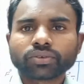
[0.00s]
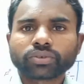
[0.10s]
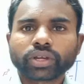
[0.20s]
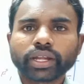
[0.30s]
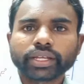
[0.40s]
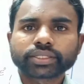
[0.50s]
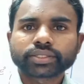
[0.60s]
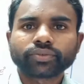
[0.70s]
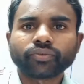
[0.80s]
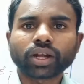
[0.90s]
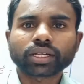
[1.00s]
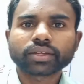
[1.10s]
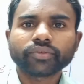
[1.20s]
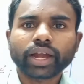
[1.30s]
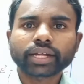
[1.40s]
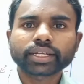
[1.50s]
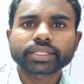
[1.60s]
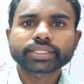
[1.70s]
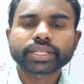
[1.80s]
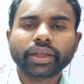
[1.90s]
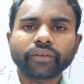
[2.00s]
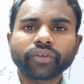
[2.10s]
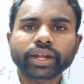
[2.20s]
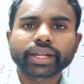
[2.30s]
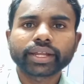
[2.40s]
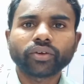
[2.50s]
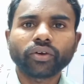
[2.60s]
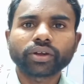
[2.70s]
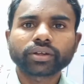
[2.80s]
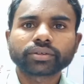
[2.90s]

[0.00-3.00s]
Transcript: Okay, next, what are the factors affecting on